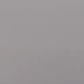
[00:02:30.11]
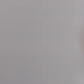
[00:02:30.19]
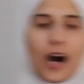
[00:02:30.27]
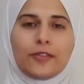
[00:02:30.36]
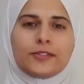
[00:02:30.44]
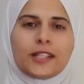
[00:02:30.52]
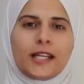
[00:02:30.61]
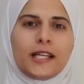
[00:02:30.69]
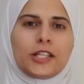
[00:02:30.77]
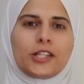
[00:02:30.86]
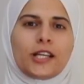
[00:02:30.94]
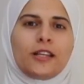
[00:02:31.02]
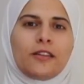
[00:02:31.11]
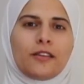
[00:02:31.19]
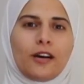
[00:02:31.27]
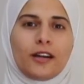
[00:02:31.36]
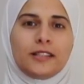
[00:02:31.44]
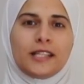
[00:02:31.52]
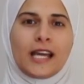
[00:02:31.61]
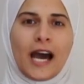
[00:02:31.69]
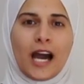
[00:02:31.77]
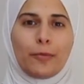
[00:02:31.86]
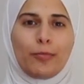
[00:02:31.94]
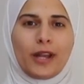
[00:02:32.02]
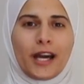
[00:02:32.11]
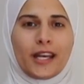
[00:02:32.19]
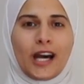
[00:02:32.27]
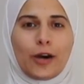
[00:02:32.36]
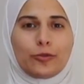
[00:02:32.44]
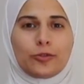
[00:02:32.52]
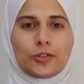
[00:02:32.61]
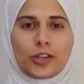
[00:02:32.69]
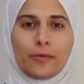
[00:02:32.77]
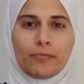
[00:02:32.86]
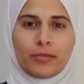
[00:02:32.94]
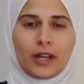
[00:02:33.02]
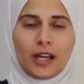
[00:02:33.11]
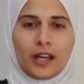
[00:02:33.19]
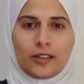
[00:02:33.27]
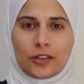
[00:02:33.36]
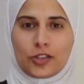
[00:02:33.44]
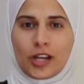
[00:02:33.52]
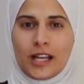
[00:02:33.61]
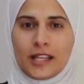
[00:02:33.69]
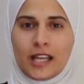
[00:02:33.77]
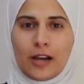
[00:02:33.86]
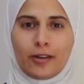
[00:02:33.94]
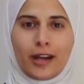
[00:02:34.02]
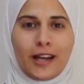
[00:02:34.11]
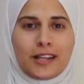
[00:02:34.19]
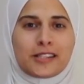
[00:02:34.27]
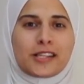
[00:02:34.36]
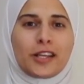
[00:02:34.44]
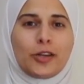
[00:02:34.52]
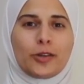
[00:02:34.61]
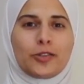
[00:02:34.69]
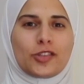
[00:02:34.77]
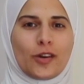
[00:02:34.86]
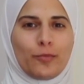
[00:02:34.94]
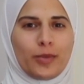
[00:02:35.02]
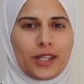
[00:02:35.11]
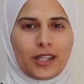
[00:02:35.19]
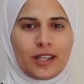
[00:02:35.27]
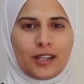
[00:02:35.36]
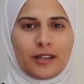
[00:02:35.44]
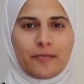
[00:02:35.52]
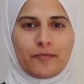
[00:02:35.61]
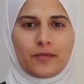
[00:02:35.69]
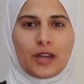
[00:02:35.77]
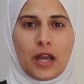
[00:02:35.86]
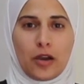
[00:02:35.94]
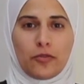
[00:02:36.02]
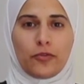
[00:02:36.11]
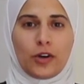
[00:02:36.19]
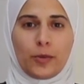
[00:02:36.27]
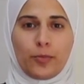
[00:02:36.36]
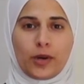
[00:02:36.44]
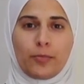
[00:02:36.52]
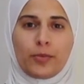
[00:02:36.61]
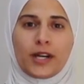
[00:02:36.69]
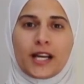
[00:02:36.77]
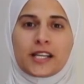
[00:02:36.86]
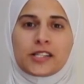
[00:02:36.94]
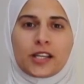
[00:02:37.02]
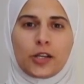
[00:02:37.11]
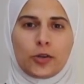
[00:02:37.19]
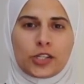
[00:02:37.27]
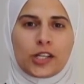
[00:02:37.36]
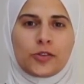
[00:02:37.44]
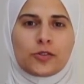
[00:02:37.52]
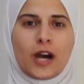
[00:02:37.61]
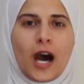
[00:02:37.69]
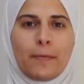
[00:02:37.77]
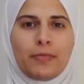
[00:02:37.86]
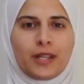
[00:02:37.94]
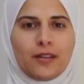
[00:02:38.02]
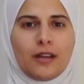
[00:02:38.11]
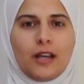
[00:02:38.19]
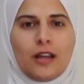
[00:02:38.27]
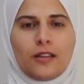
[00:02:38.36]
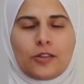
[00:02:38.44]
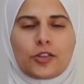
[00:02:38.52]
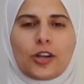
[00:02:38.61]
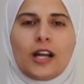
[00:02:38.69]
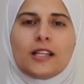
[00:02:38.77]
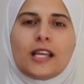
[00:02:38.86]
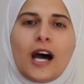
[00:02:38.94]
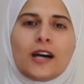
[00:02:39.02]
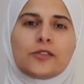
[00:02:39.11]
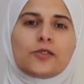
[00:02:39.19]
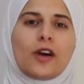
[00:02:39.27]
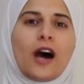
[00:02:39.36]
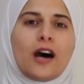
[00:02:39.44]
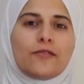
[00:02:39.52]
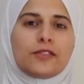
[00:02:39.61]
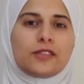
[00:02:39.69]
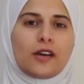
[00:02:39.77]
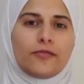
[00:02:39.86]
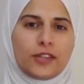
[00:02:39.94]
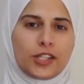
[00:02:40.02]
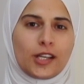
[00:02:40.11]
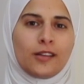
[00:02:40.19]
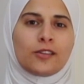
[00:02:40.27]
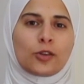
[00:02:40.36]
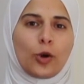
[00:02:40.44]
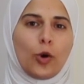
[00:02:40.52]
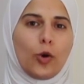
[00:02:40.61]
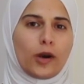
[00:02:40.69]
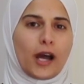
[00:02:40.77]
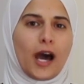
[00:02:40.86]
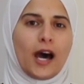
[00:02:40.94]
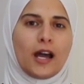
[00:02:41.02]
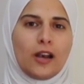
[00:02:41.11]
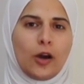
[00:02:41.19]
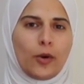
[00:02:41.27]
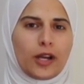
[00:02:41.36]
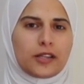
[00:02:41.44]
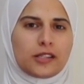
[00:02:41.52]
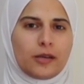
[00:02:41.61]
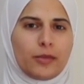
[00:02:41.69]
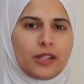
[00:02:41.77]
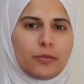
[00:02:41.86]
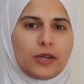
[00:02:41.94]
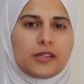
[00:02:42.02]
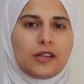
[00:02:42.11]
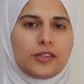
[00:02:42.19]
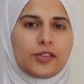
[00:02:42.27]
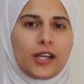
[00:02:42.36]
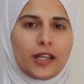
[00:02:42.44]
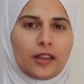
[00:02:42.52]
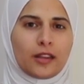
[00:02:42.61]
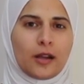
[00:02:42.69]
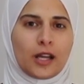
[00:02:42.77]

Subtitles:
After initiating the idea and plan how to jump, the child now can execute jumping. For proper execution to happen, the child has to have sufficient core and lower extremity muscle strength,